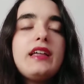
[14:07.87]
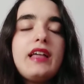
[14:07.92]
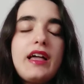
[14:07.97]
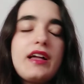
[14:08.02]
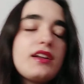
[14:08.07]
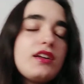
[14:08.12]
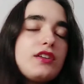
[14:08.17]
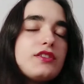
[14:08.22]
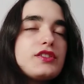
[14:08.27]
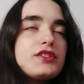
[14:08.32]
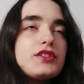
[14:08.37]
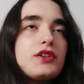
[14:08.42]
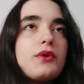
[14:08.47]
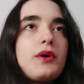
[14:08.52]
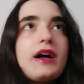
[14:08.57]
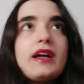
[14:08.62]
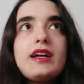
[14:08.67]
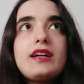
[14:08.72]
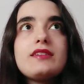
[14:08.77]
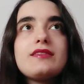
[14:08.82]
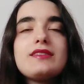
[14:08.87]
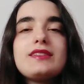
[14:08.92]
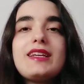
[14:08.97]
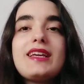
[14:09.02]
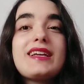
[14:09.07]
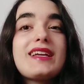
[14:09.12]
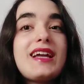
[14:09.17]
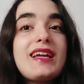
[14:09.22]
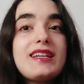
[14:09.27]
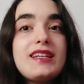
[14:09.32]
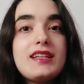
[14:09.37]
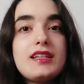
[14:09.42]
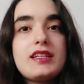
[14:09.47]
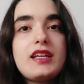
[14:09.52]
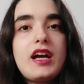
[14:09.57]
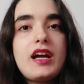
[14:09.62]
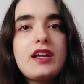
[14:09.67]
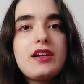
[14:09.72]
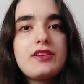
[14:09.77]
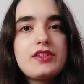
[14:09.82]
And also I had to take an
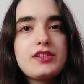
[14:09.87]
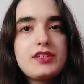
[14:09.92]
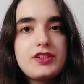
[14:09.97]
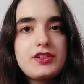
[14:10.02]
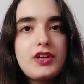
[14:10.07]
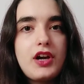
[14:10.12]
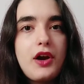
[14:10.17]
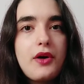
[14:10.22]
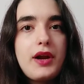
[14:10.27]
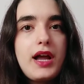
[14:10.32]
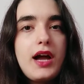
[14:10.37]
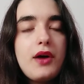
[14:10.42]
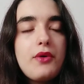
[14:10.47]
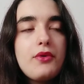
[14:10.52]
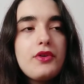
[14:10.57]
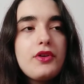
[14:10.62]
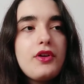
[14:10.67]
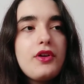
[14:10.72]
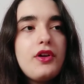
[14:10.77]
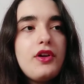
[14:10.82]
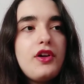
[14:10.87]
entire star out